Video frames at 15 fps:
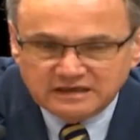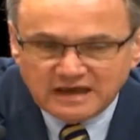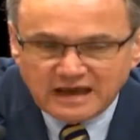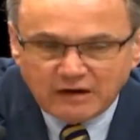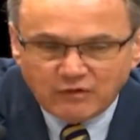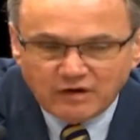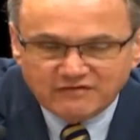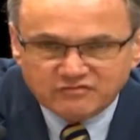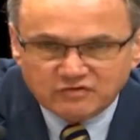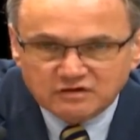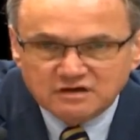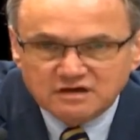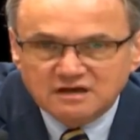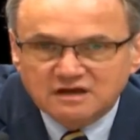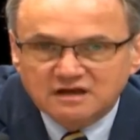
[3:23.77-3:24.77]
However,
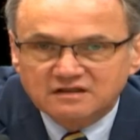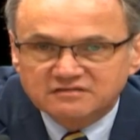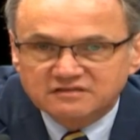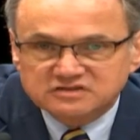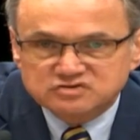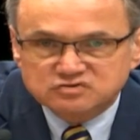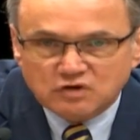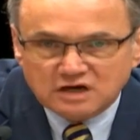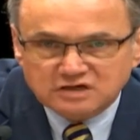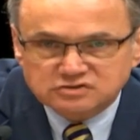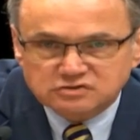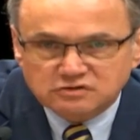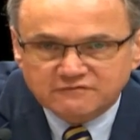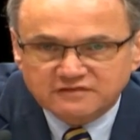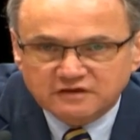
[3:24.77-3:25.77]
the structure
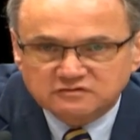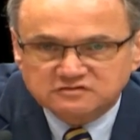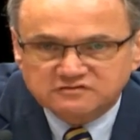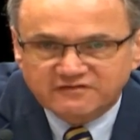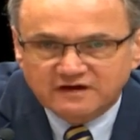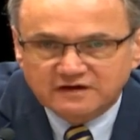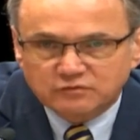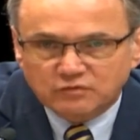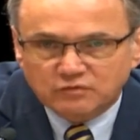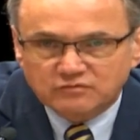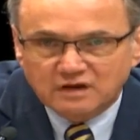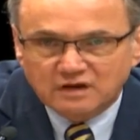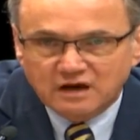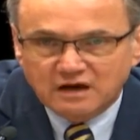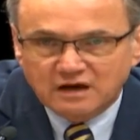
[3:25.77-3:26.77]
of those
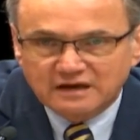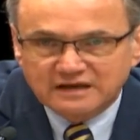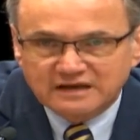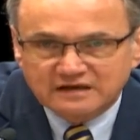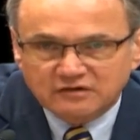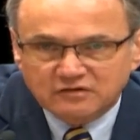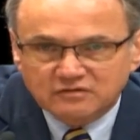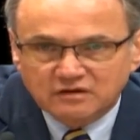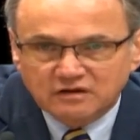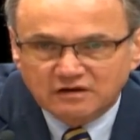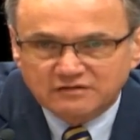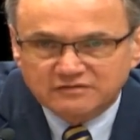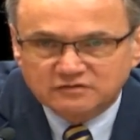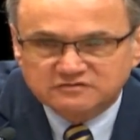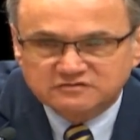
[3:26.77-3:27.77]

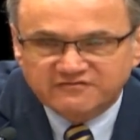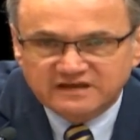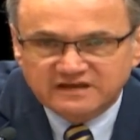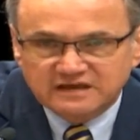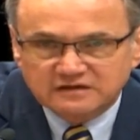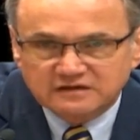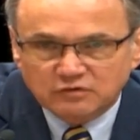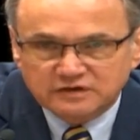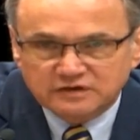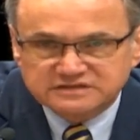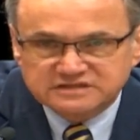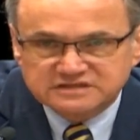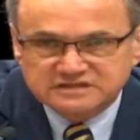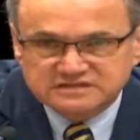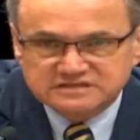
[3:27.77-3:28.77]
those fee
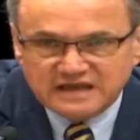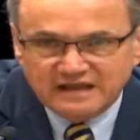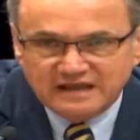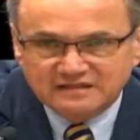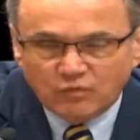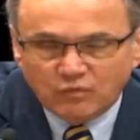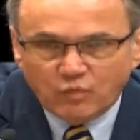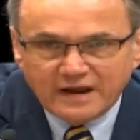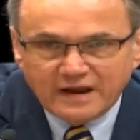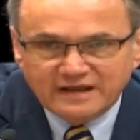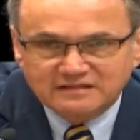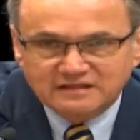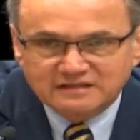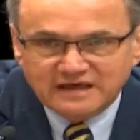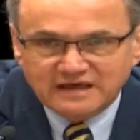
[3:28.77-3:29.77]
increases and the way
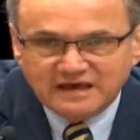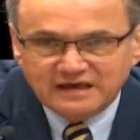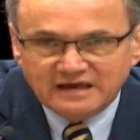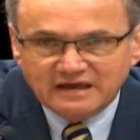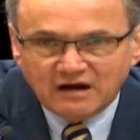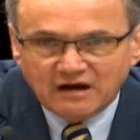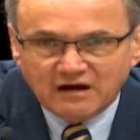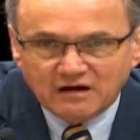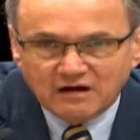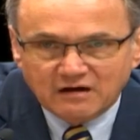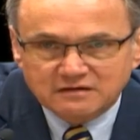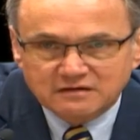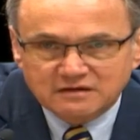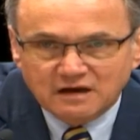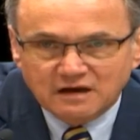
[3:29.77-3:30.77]
that they are,
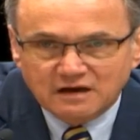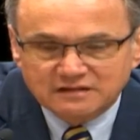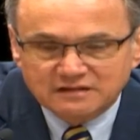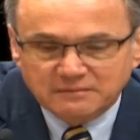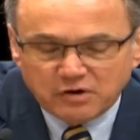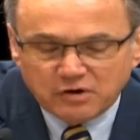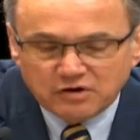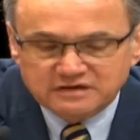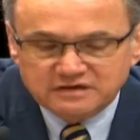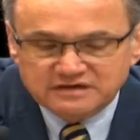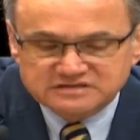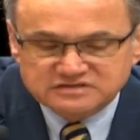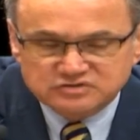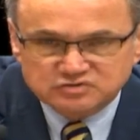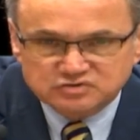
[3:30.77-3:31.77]
the burden is
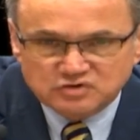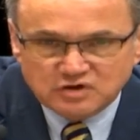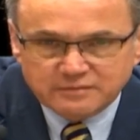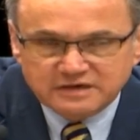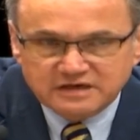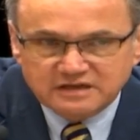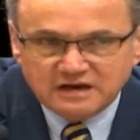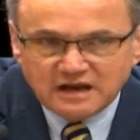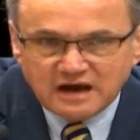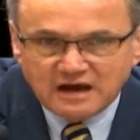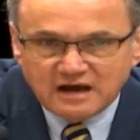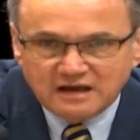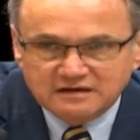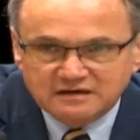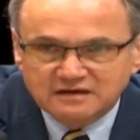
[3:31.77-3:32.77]
distributed on